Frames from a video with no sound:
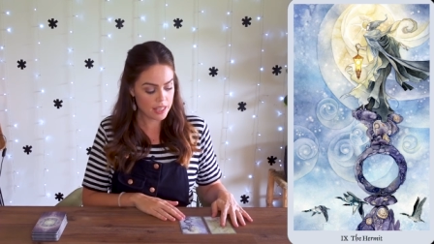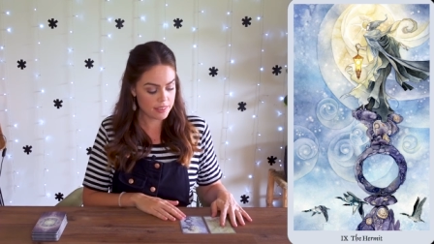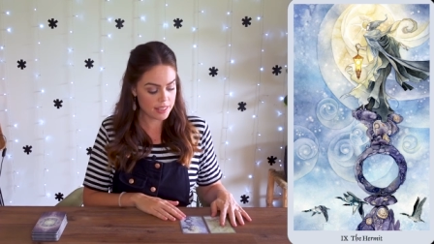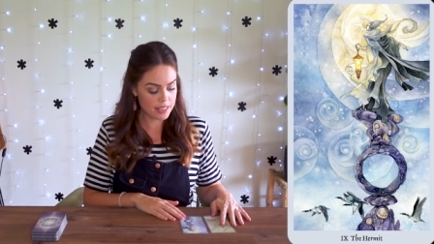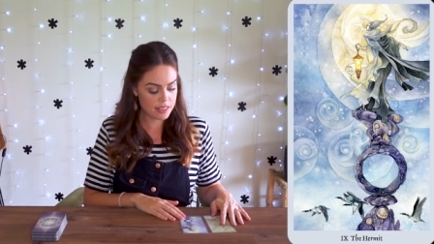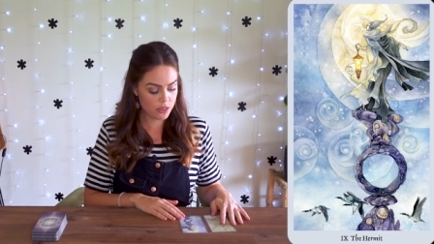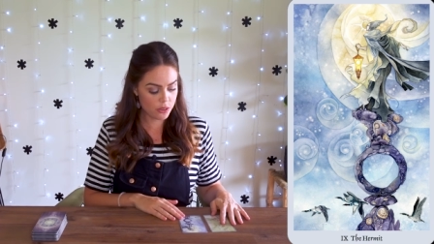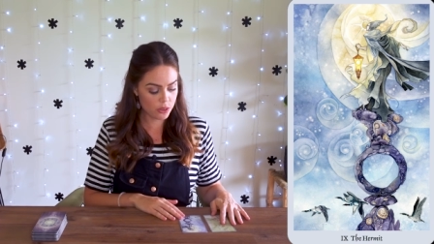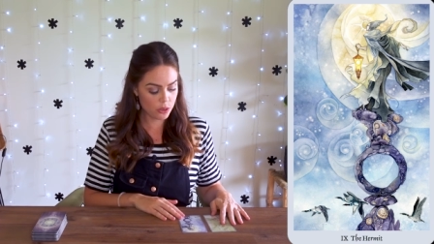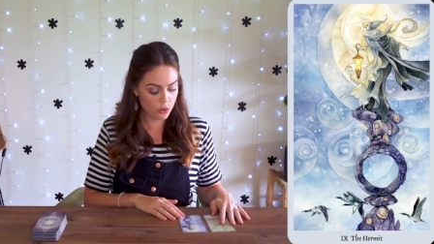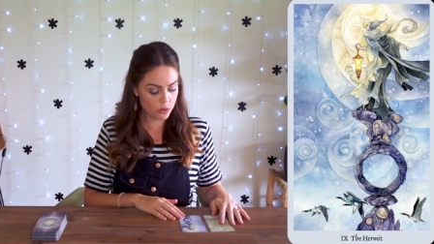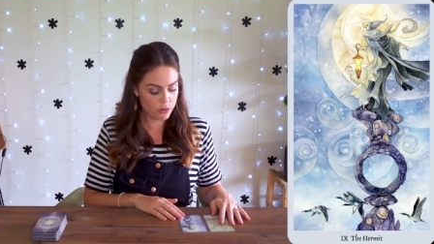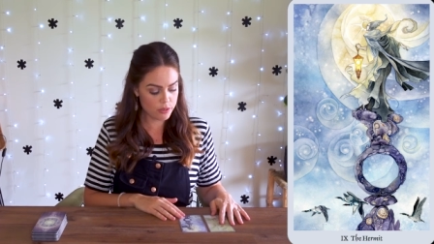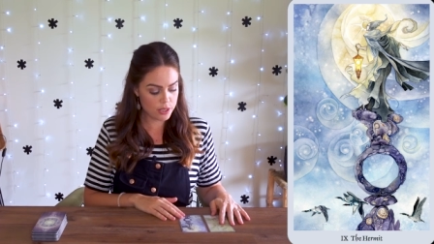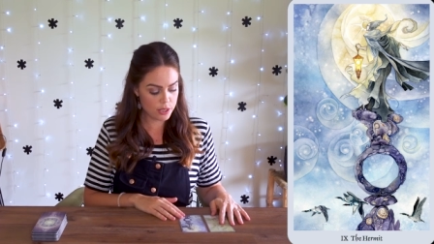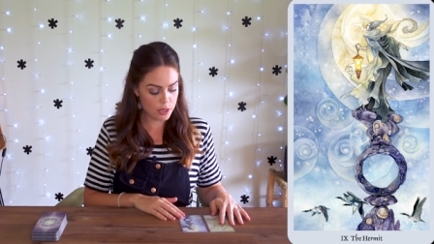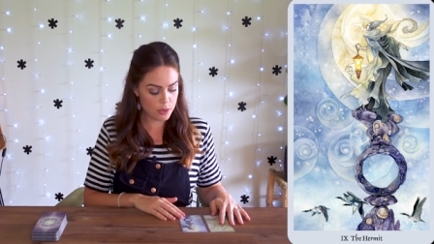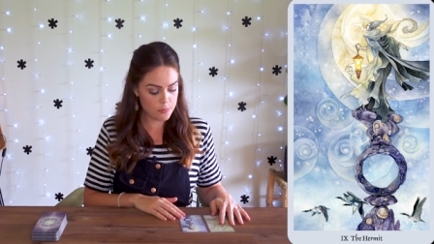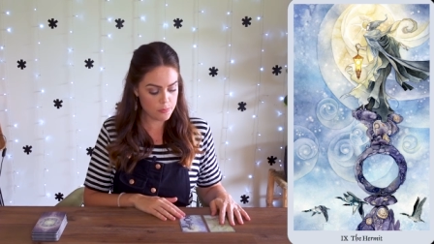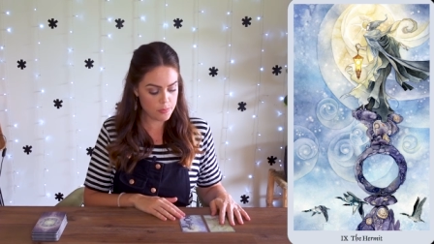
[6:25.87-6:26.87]
This could
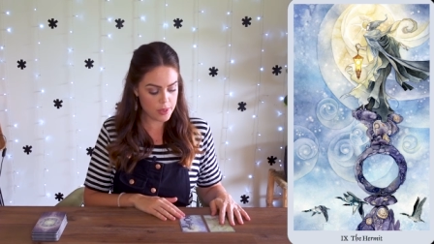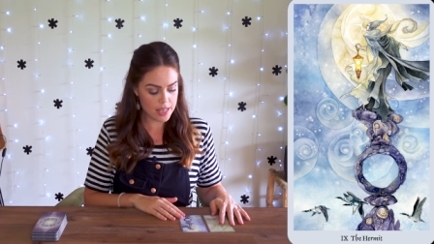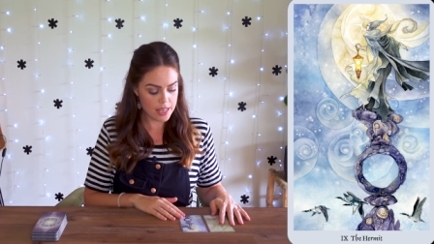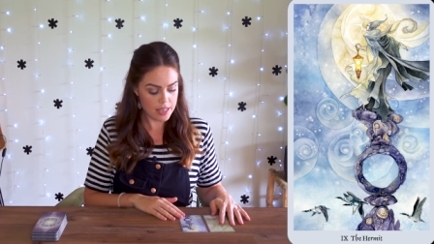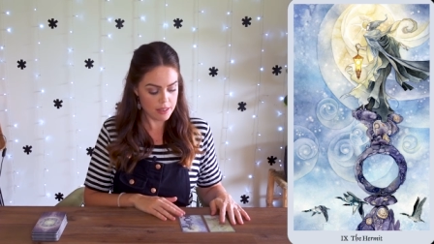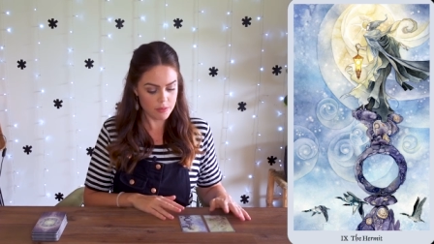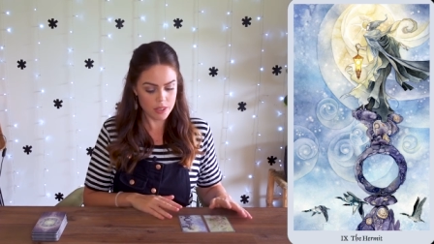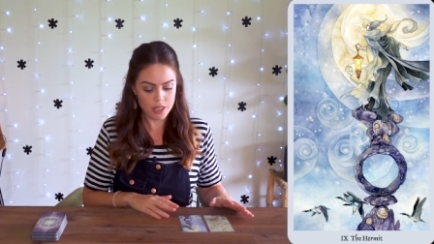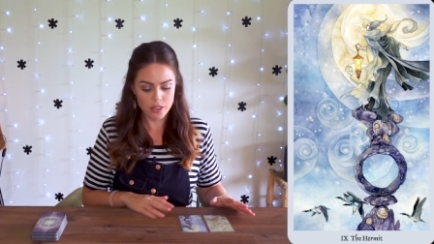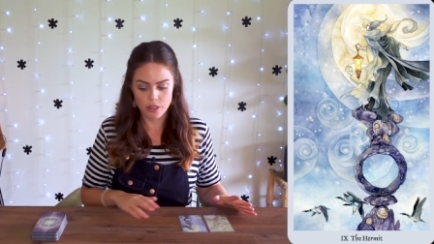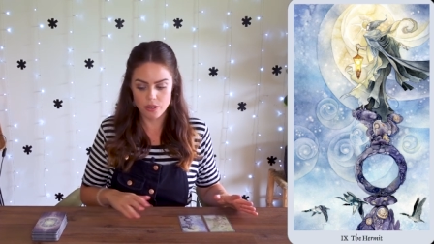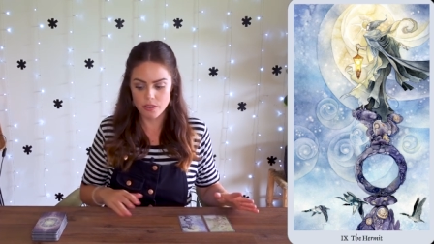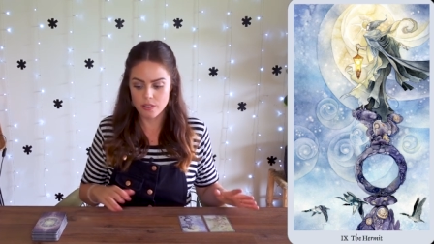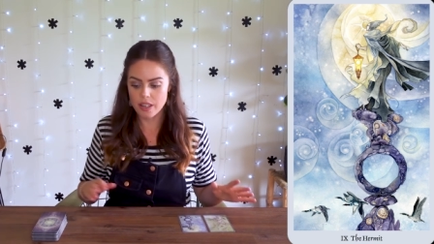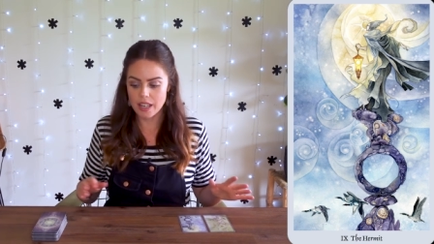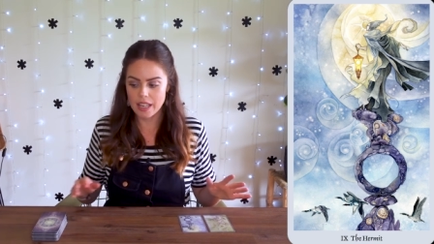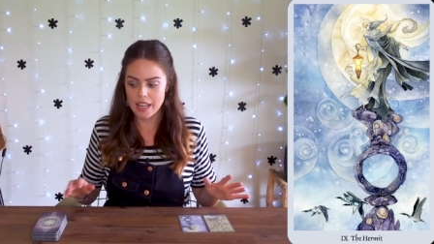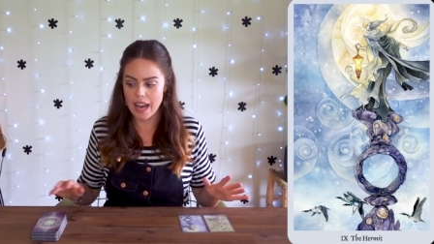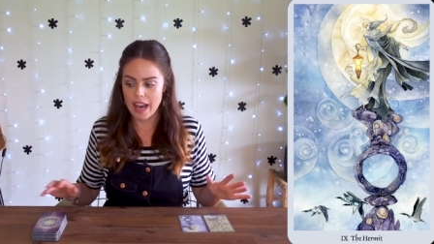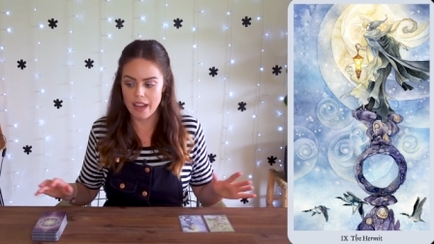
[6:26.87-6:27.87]
also be, you know,
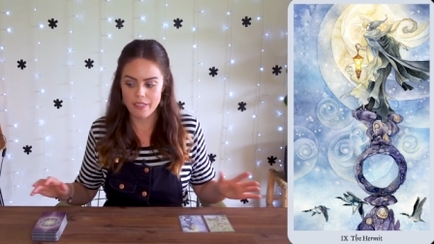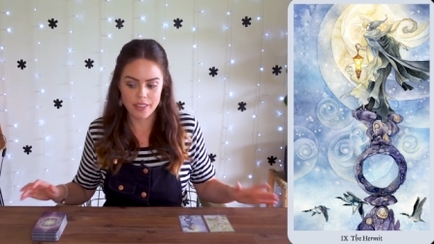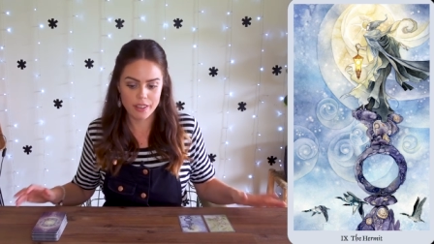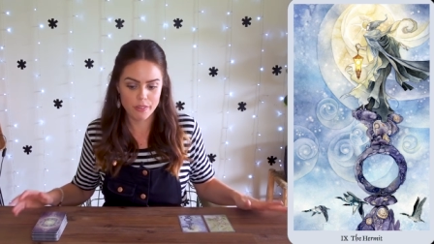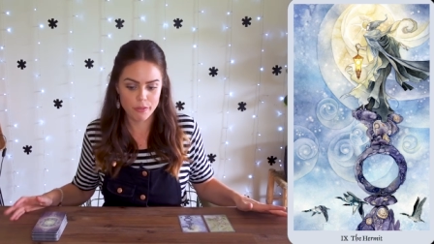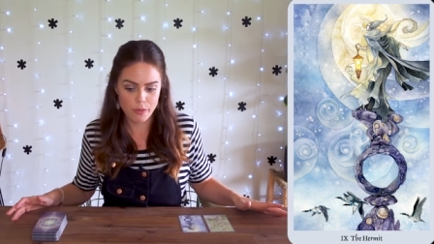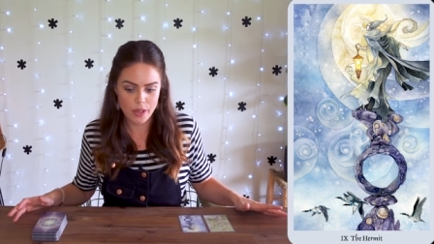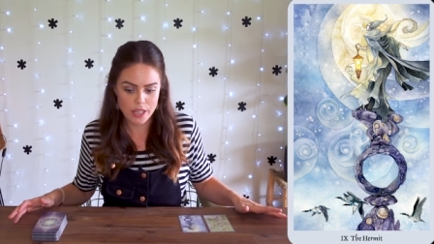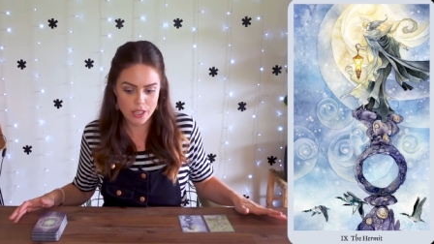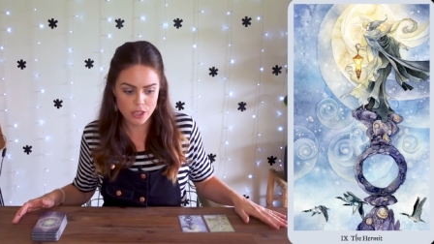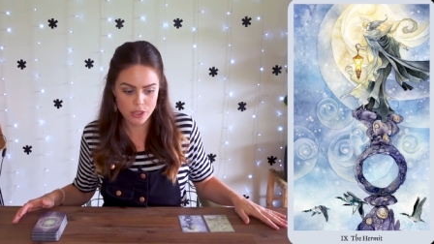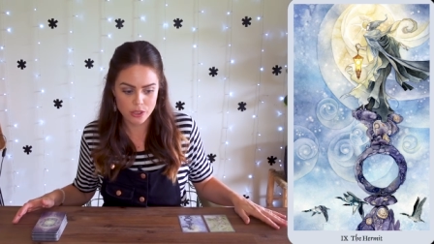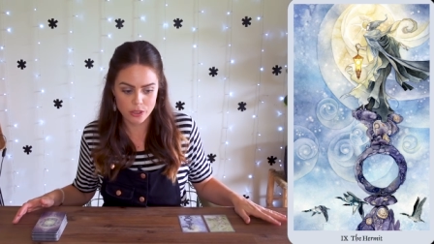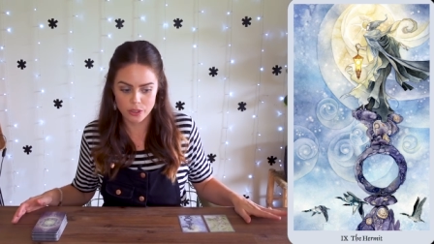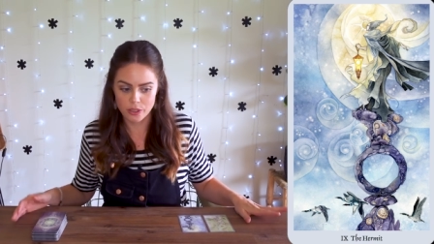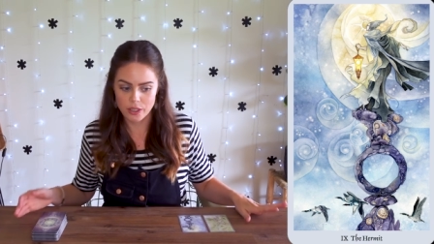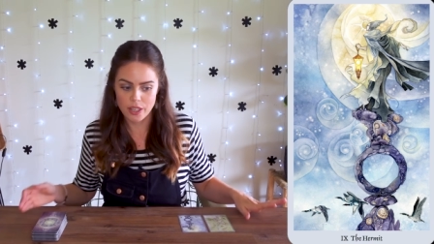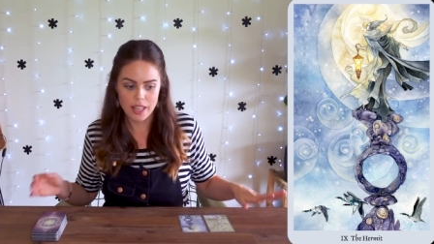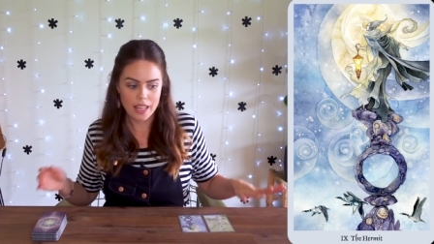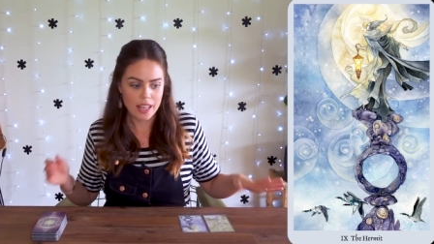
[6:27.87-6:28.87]
having a
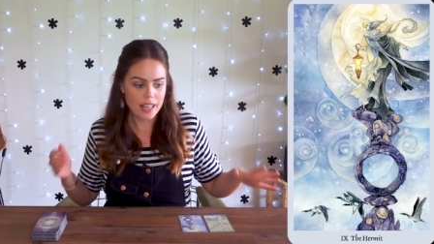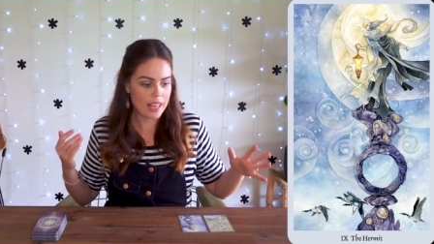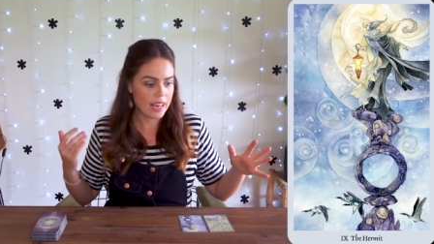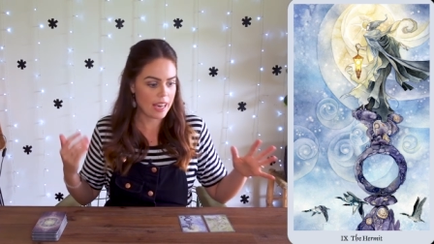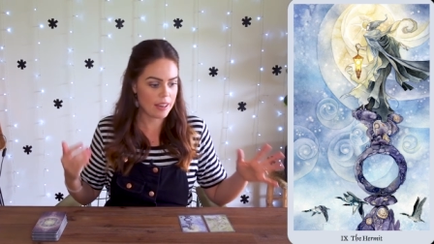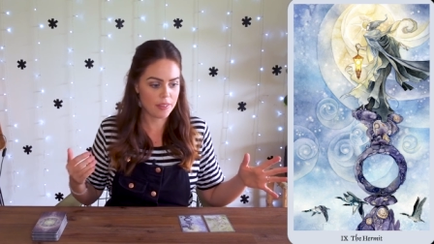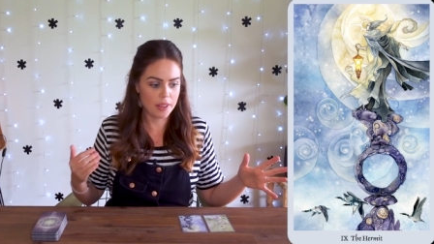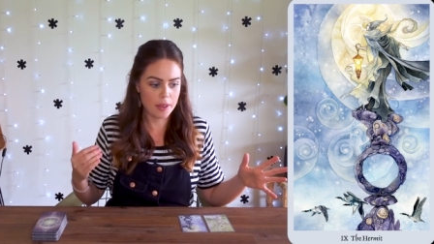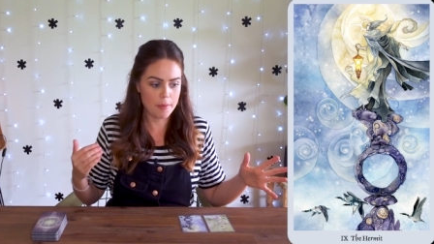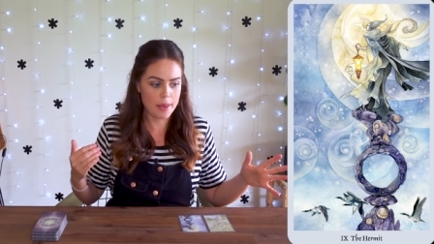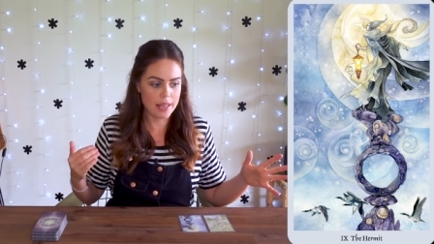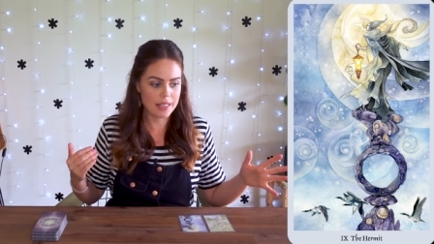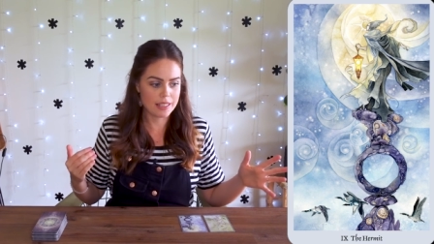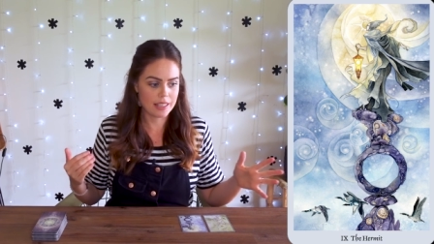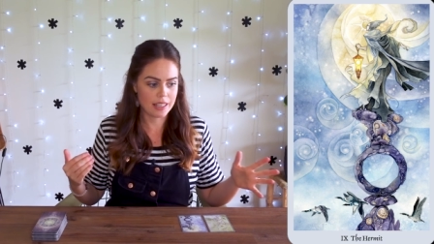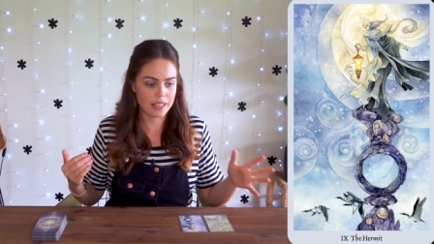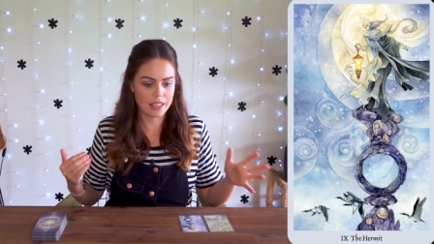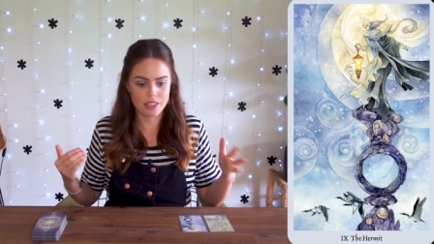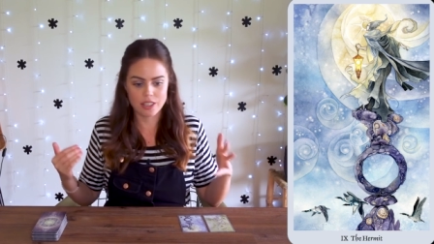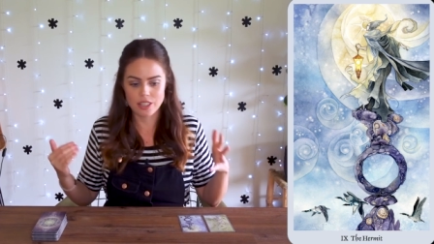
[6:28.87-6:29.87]
facial, having a
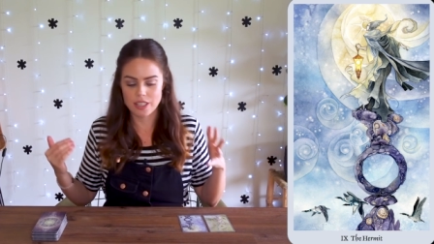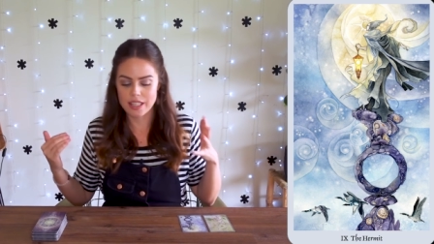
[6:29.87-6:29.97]
massage.